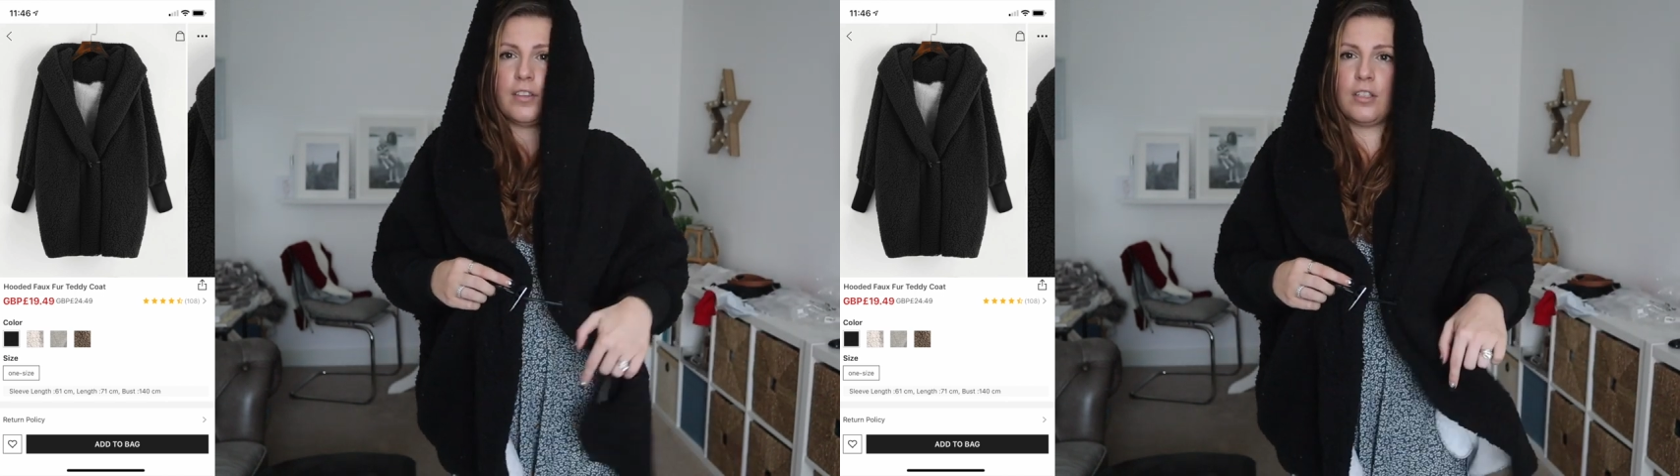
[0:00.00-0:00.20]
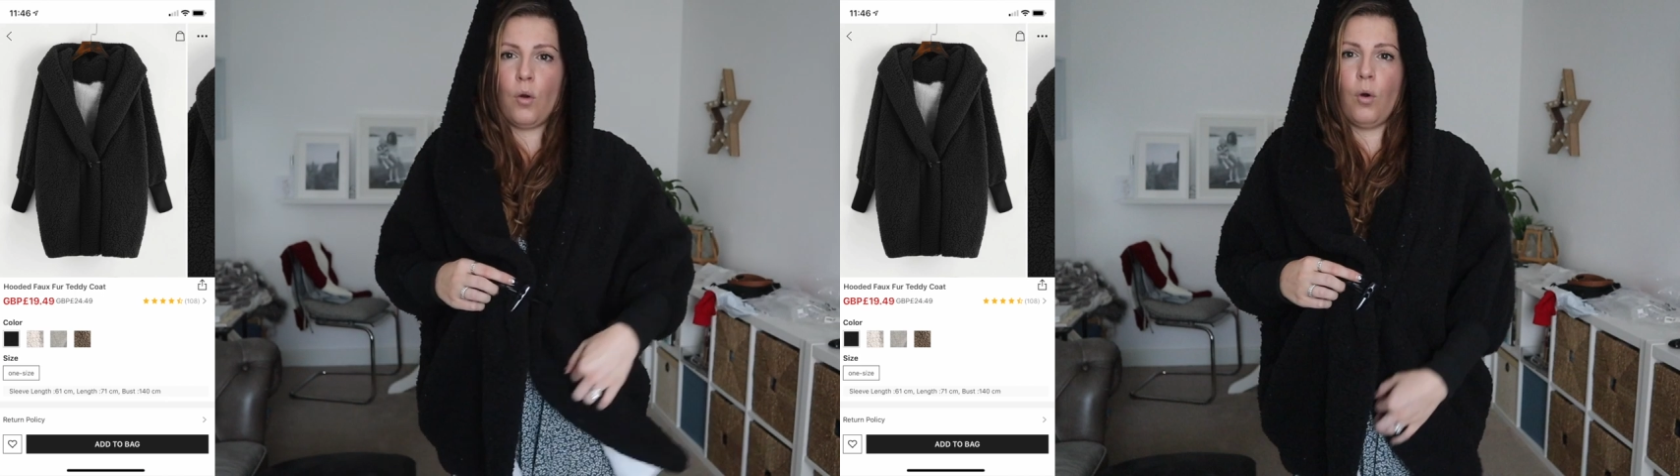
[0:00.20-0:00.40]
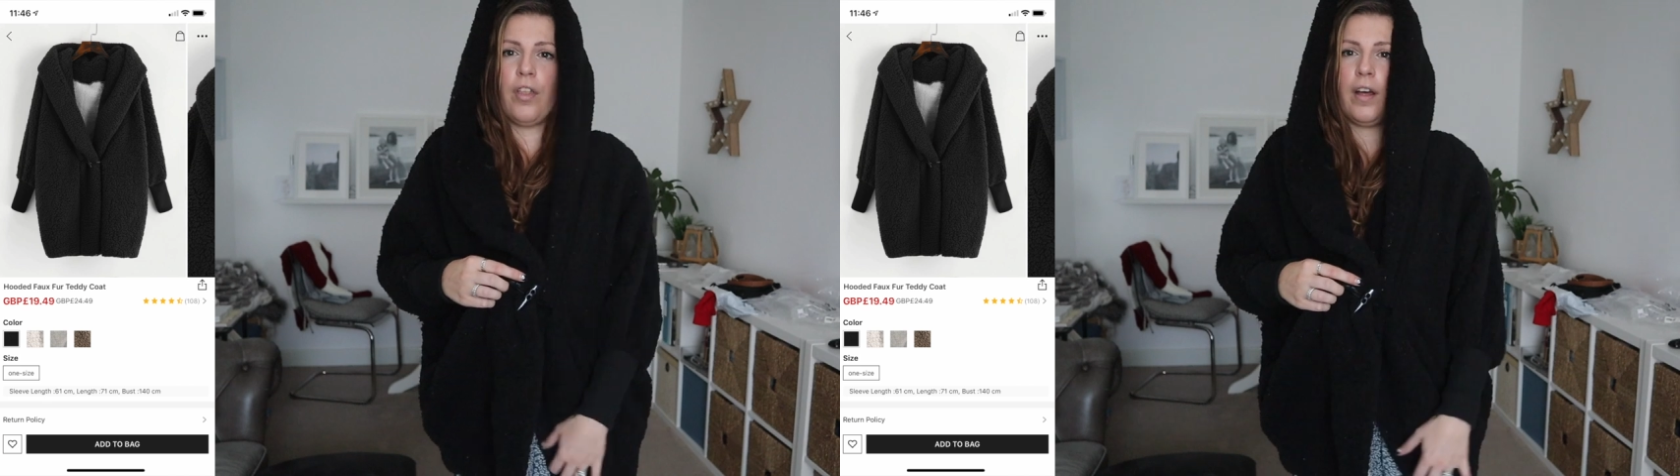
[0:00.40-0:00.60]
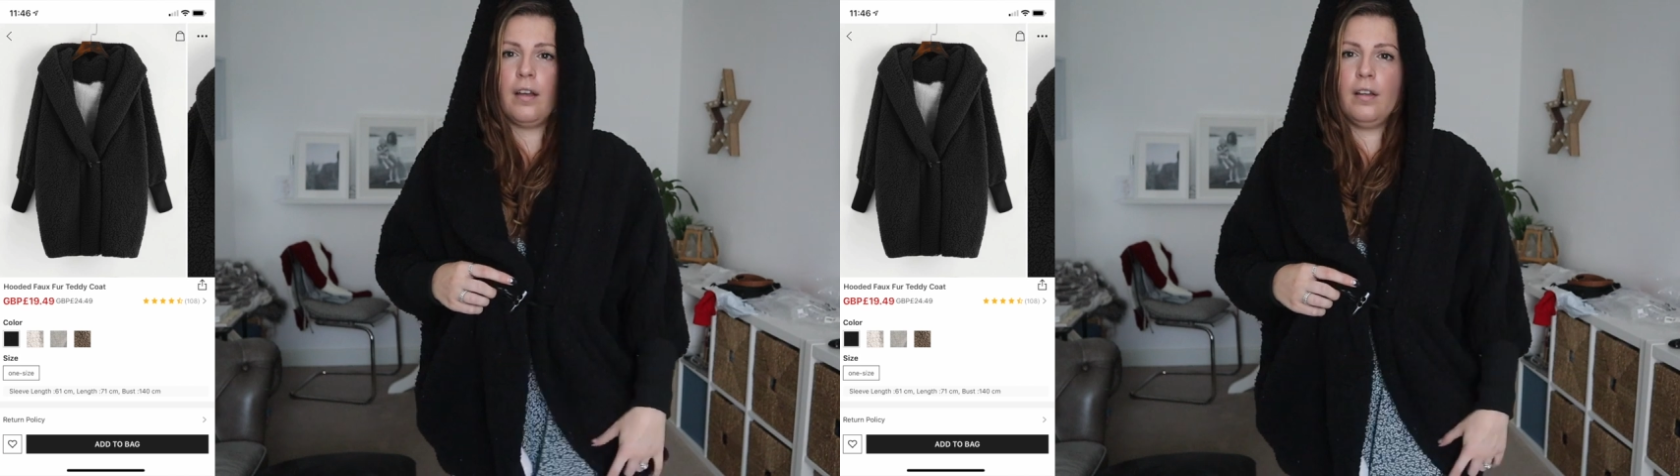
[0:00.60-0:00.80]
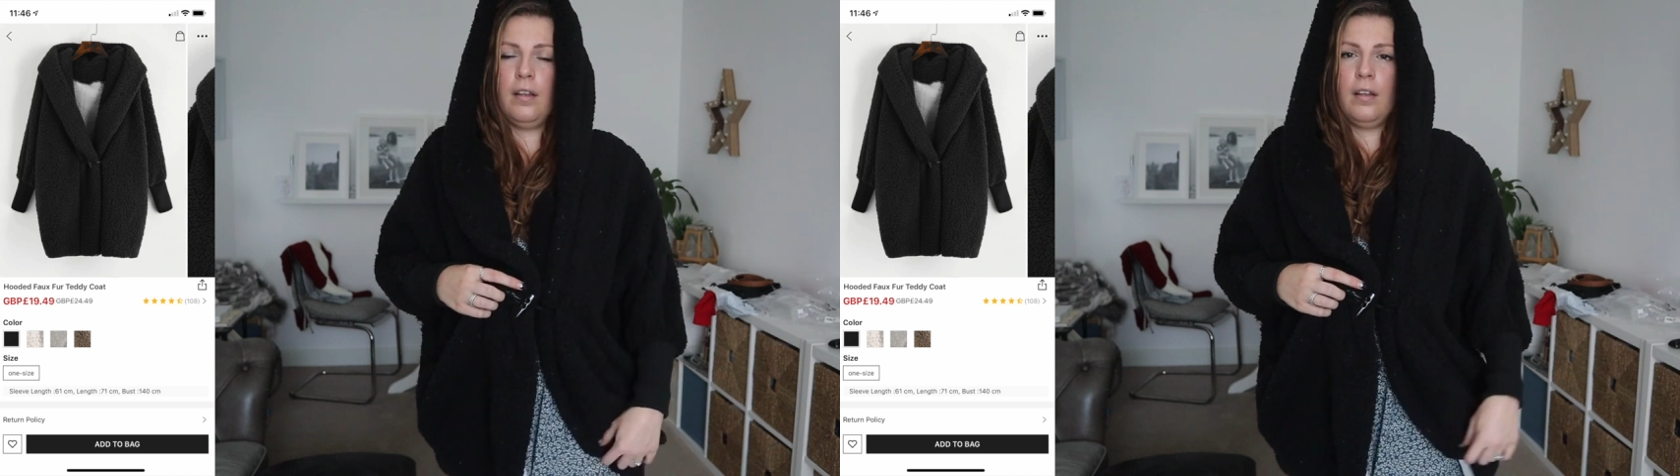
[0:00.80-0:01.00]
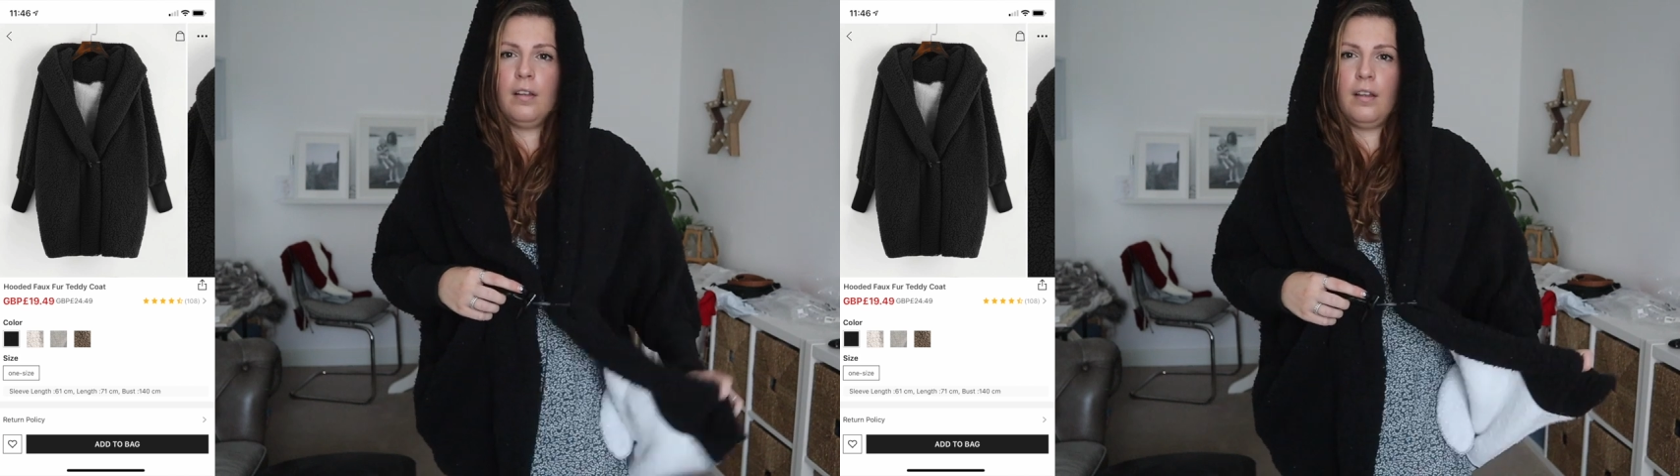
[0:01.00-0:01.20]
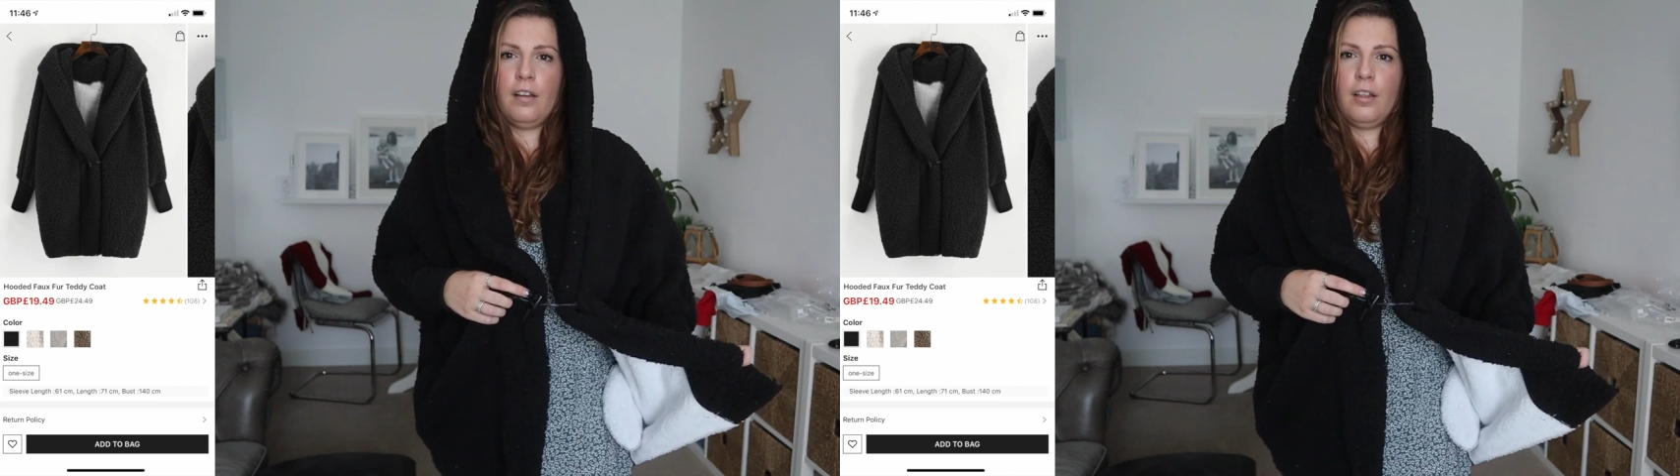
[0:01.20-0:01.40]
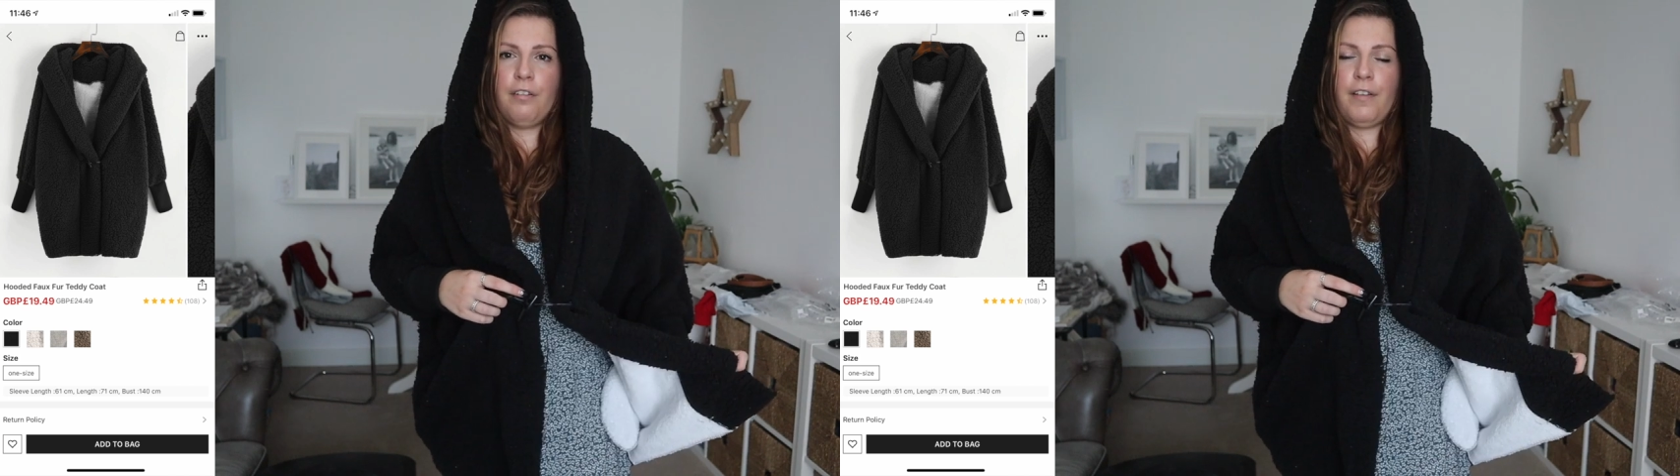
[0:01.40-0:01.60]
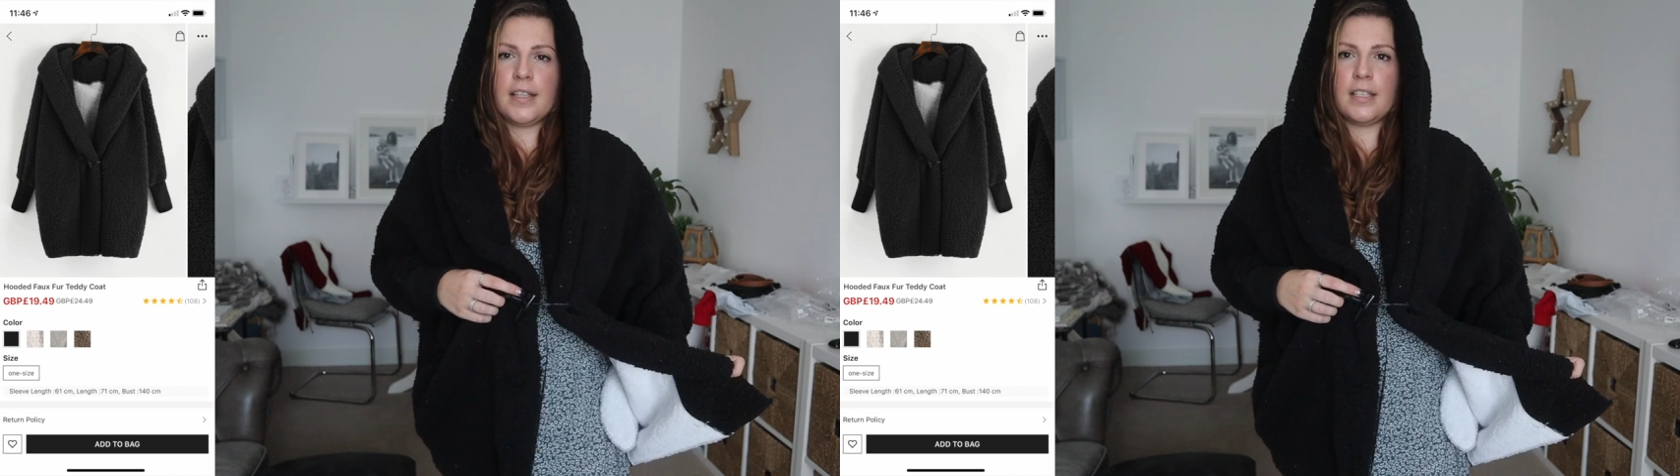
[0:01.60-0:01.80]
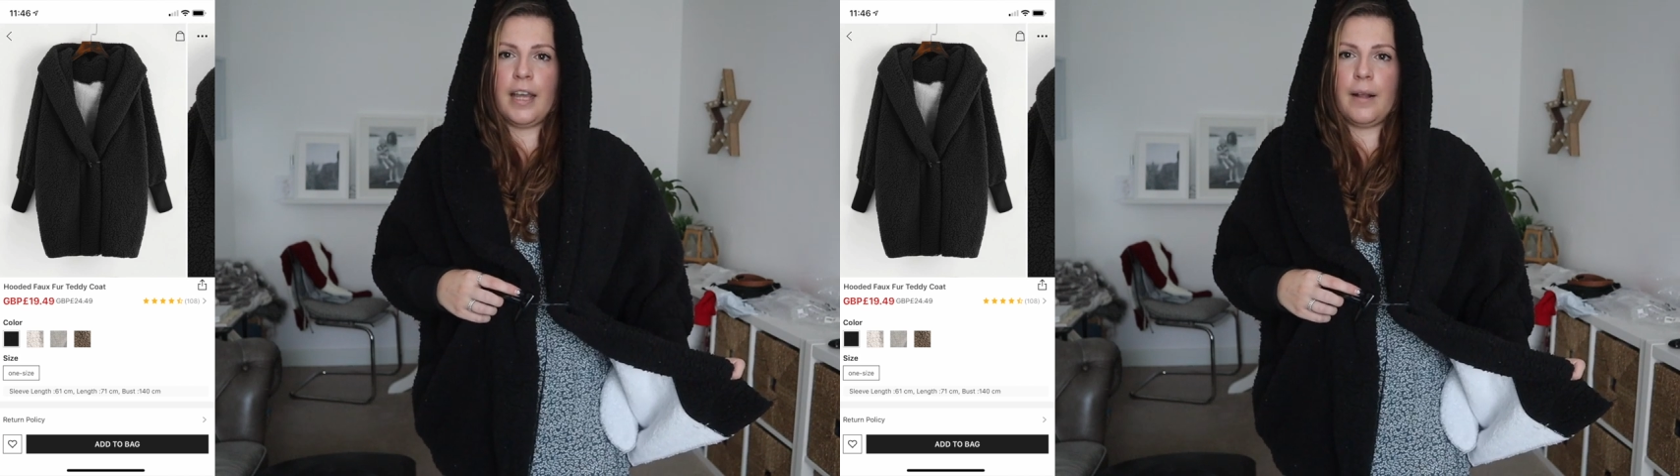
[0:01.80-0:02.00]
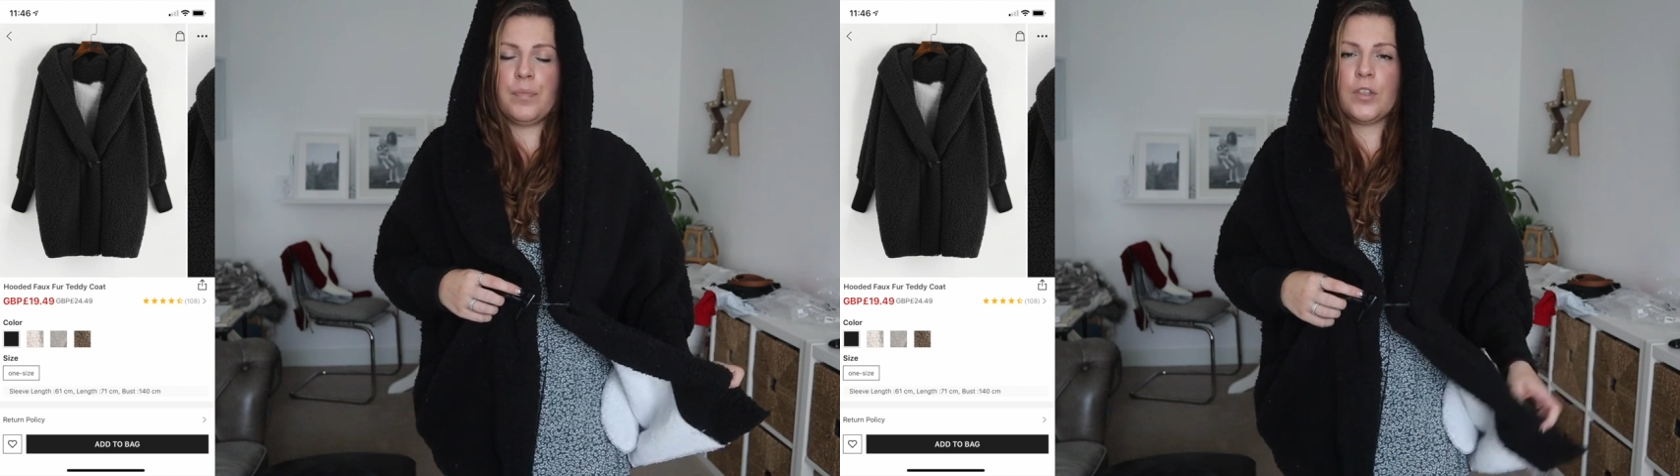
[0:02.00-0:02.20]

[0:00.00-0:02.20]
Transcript: There's no other fastening.